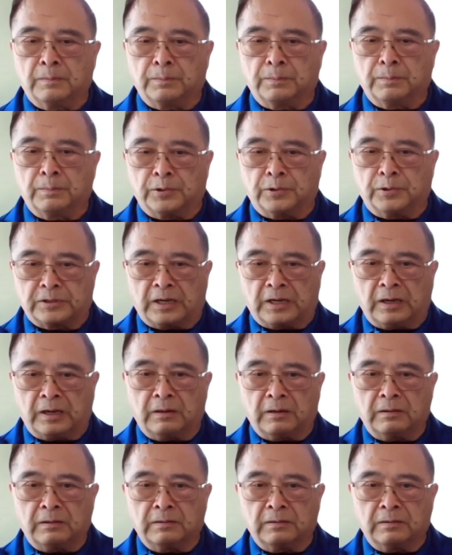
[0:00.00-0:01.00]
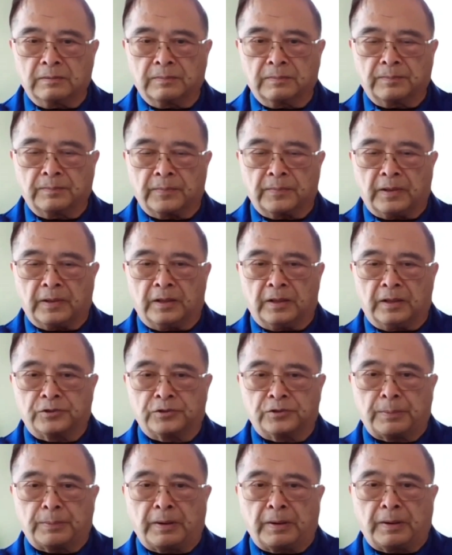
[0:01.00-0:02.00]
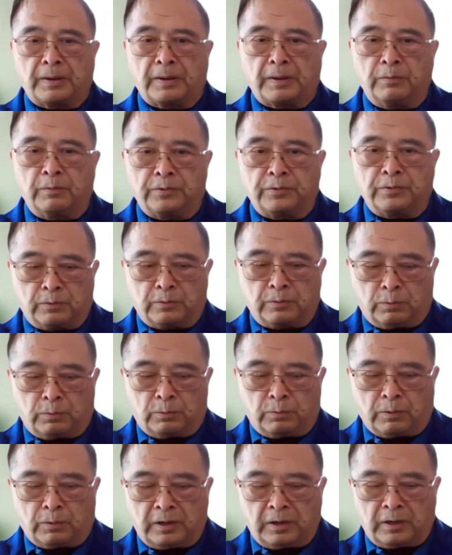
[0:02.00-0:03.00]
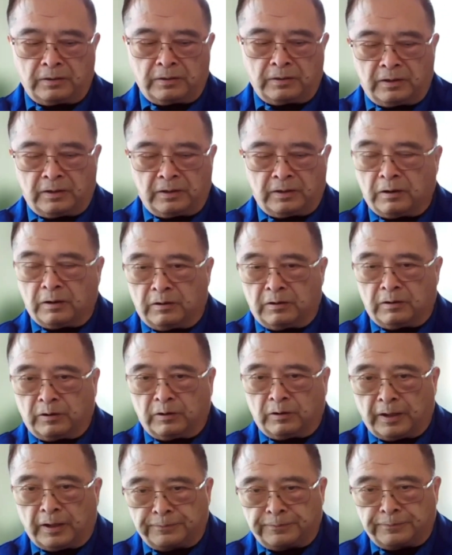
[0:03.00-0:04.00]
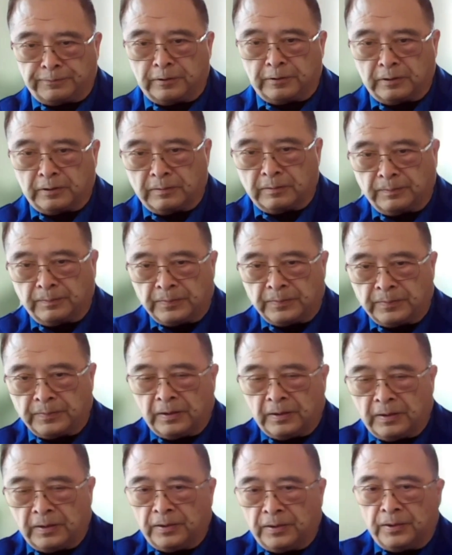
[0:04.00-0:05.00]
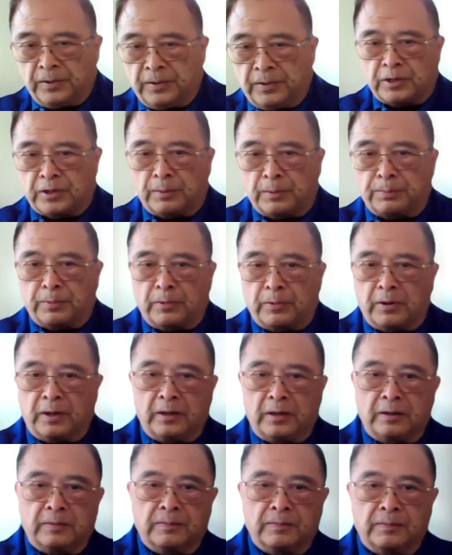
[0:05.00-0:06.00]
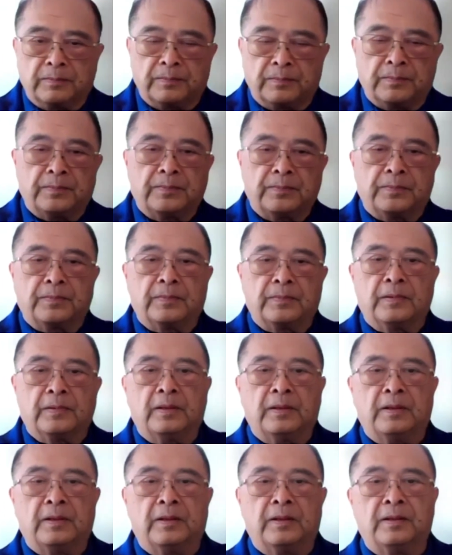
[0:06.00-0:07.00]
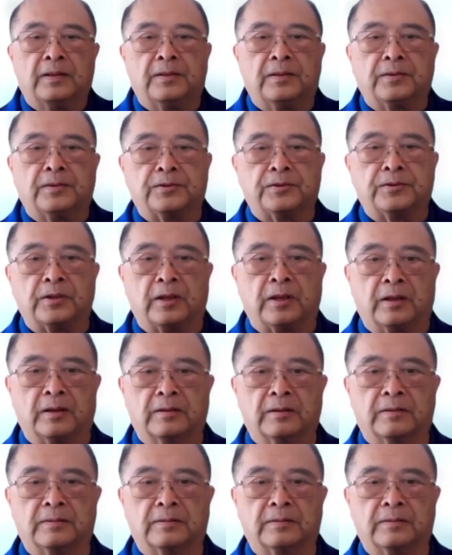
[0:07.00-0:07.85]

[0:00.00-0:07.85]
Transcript: Push out and step out with your right or your left foot. Separate, sink.